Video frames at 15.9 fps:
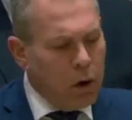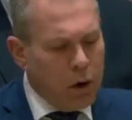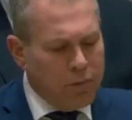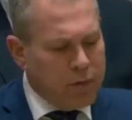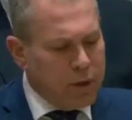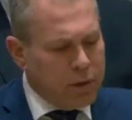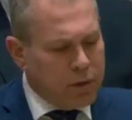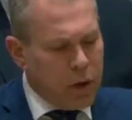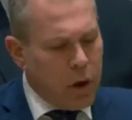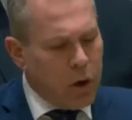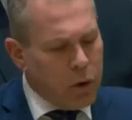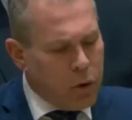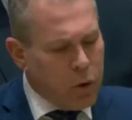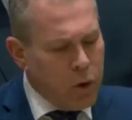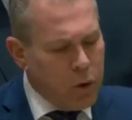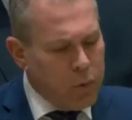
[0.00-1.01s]
of the terror
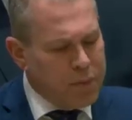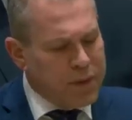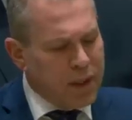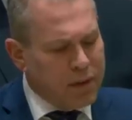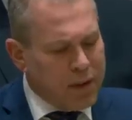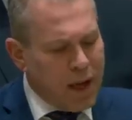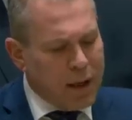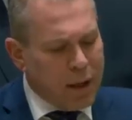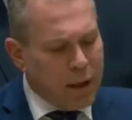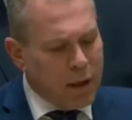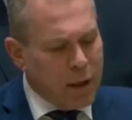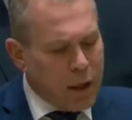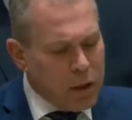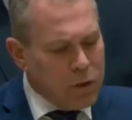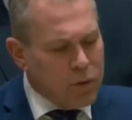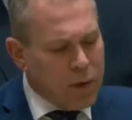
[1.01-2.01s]
groups attacking
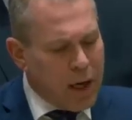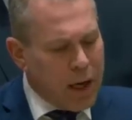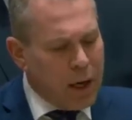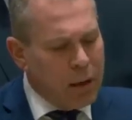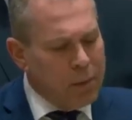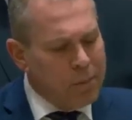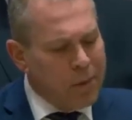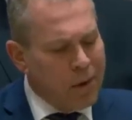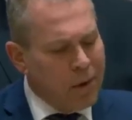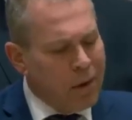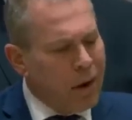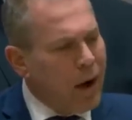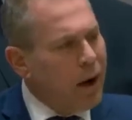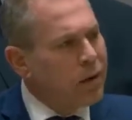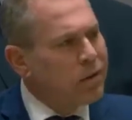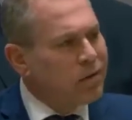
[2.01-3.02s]
Israel
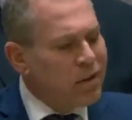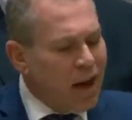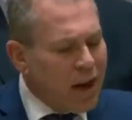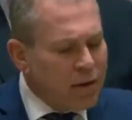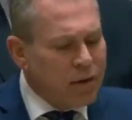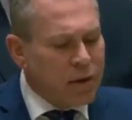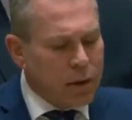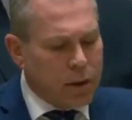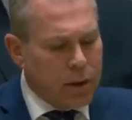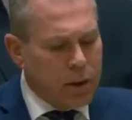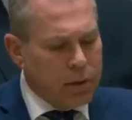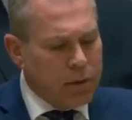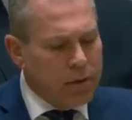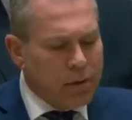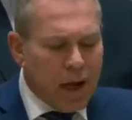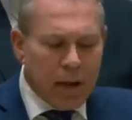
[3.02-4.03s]
are
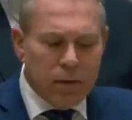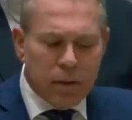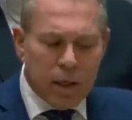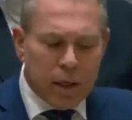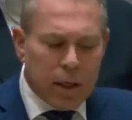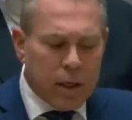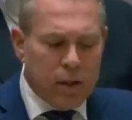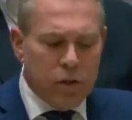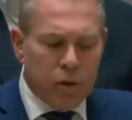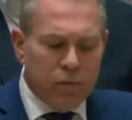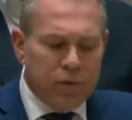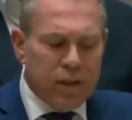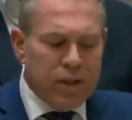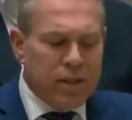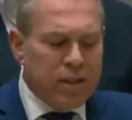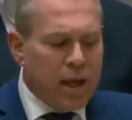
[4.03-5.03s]
tentacles of
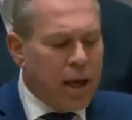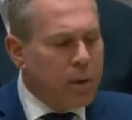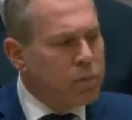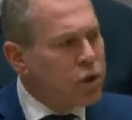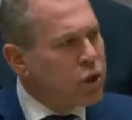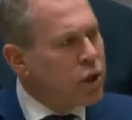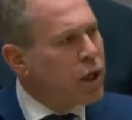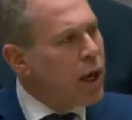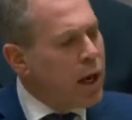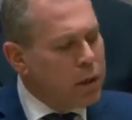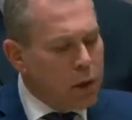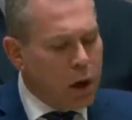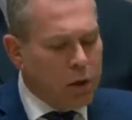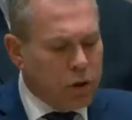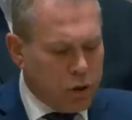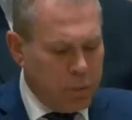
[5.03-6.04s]
the same Shiite
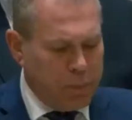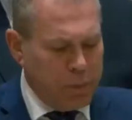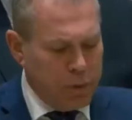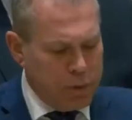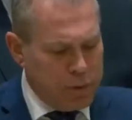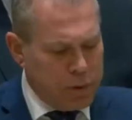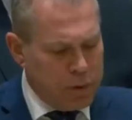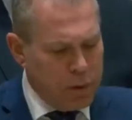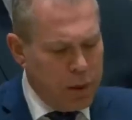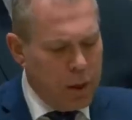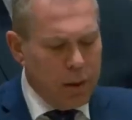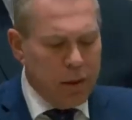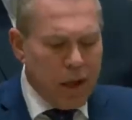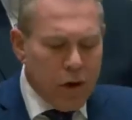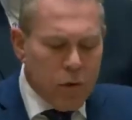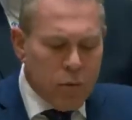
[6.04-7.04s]
octopus,
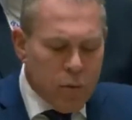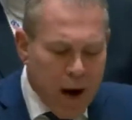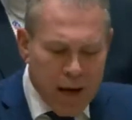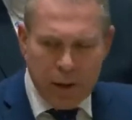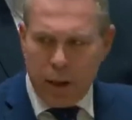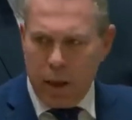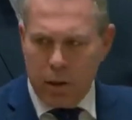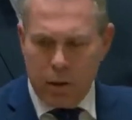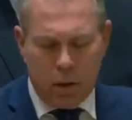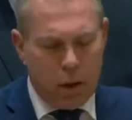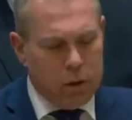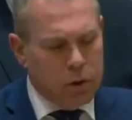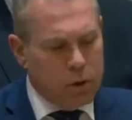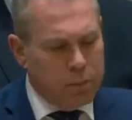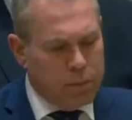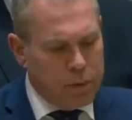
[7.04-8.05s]
the Iranian
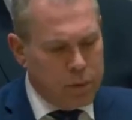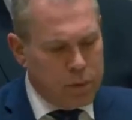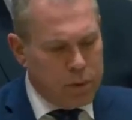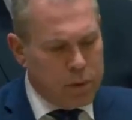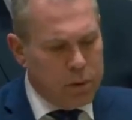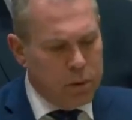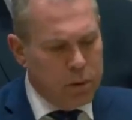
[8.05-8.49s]
octopus.